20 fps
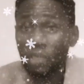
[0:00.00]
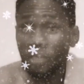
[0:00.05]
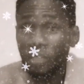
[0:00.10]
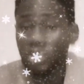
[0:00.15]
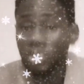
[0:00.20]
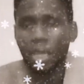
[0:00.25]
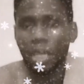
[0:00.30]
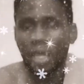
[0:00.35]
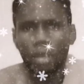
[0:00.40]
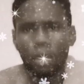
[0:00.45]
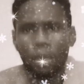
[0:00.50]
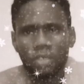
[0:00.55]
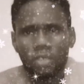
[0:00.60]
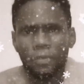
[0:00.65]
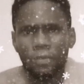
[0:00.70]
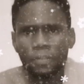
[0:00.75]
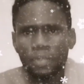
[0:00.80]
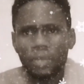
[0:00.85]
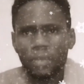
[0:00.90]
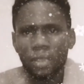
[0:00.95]
child
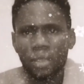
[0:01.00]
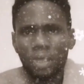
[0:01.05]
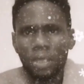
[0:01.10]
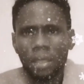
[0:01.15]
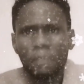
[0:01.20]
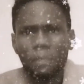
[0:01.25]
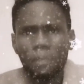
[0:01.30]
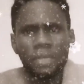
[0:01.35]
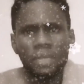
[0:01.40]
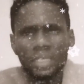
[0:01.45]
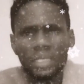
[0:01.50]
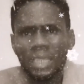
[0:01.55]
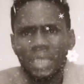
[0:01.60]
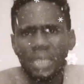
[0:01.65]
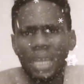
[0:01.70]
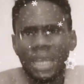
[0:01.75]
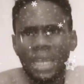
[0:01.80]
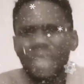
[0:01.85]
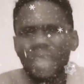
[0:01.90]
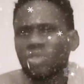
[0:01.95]
out.
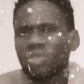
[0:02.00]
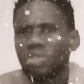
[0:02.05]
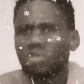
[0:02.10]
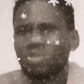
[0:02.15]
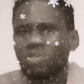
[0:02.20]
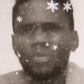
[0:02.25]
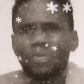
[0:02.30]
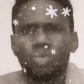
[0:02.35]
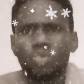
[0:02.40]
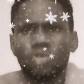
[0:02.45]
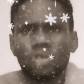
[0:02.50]
Please, let's contribute.